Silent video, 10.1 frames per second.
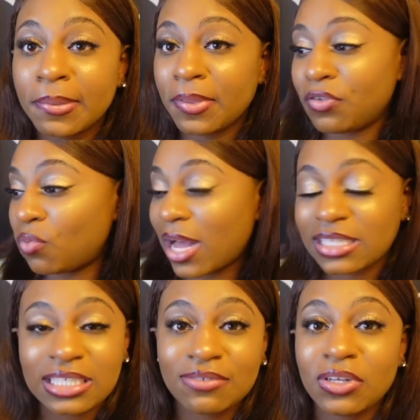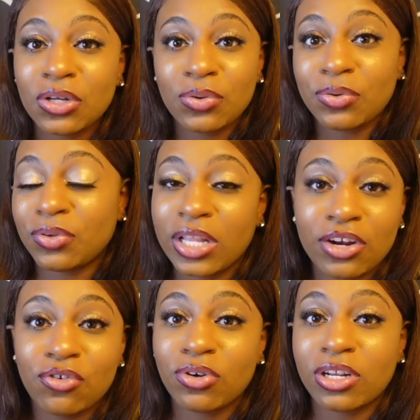if you're watching this video
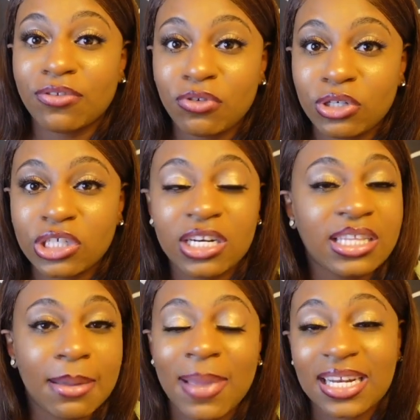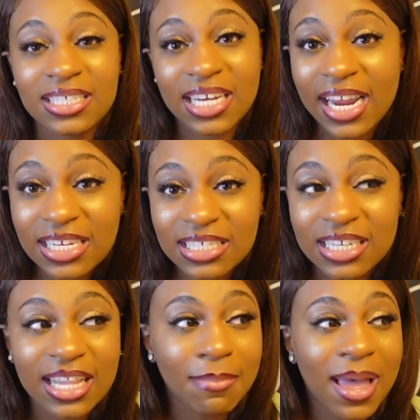later on in the future, they might have changed
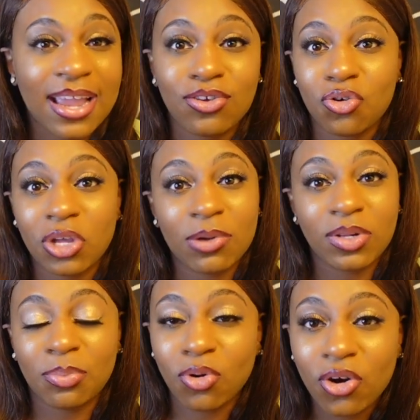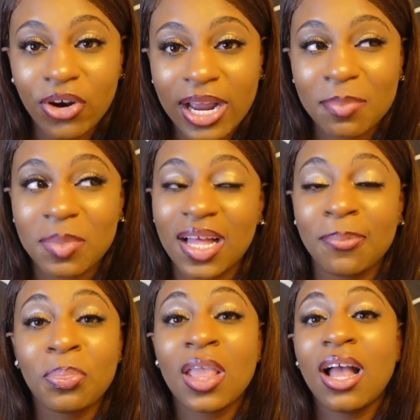it. They might, get with the program, but
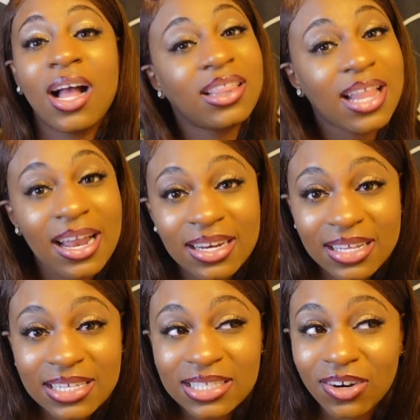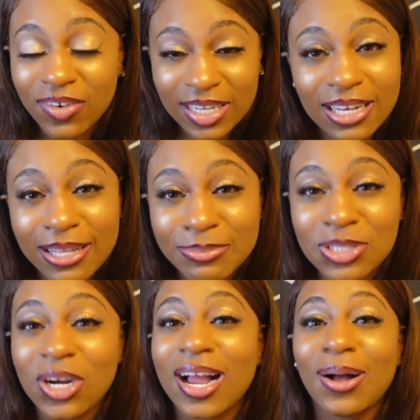a lot of these curriculums
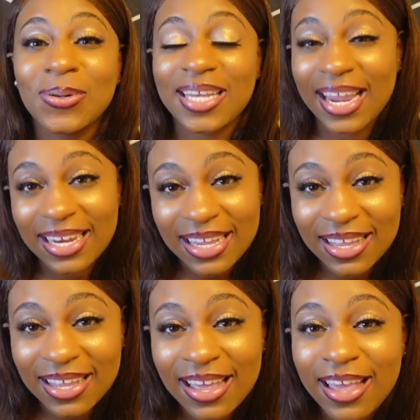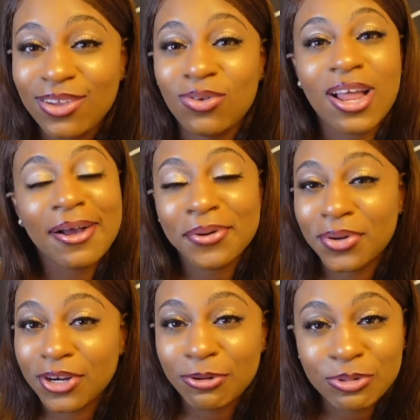are outdated. You're not going
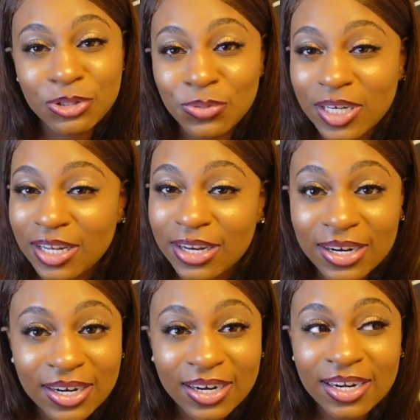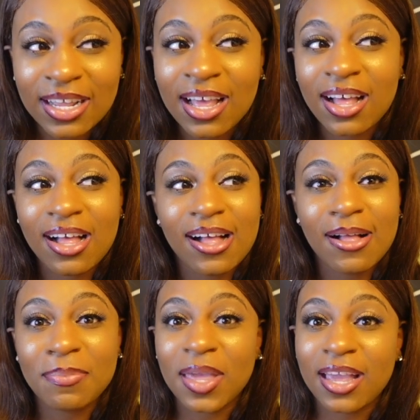to learn what you want to learn,
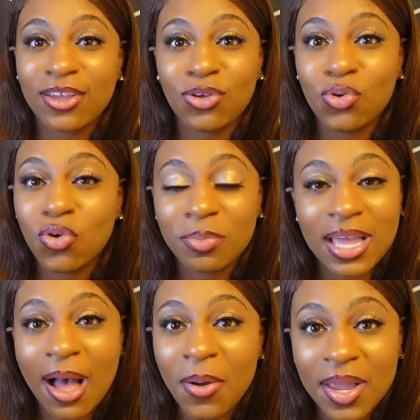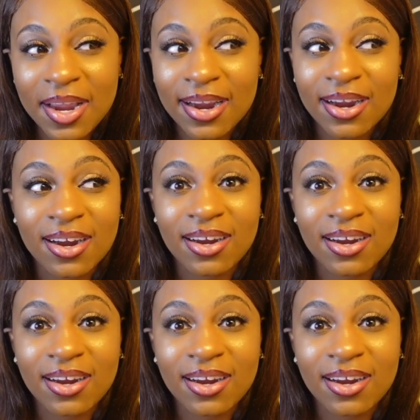and you're going to be out here,